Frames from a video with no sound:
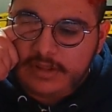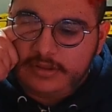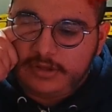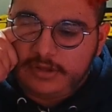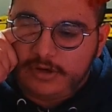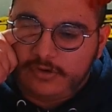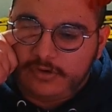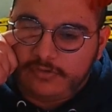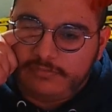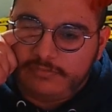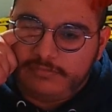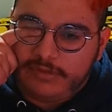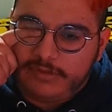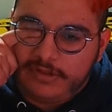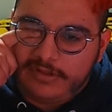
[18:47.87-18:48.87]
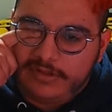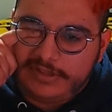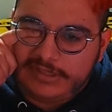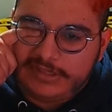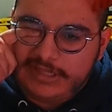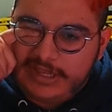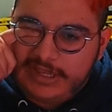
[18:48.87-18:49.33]
curveball at
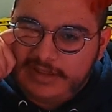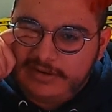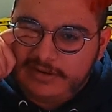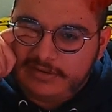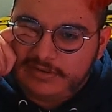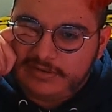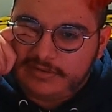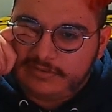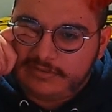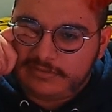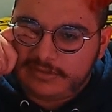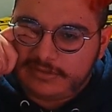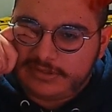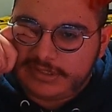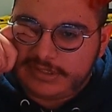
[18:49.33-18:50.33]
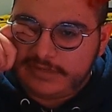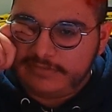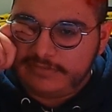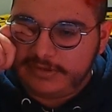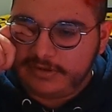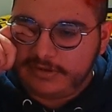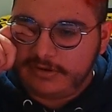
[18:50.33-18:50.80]
the end, or it's not even
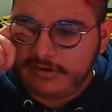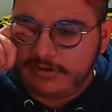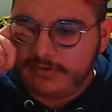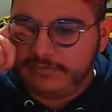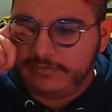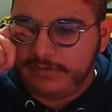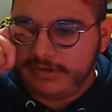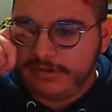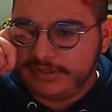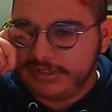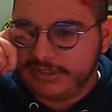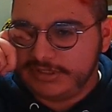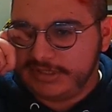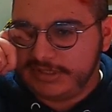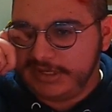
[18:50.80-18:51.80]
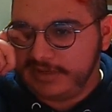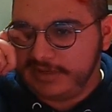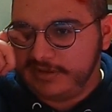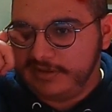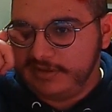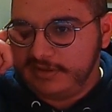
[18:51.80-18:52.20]
a curveball. It's just like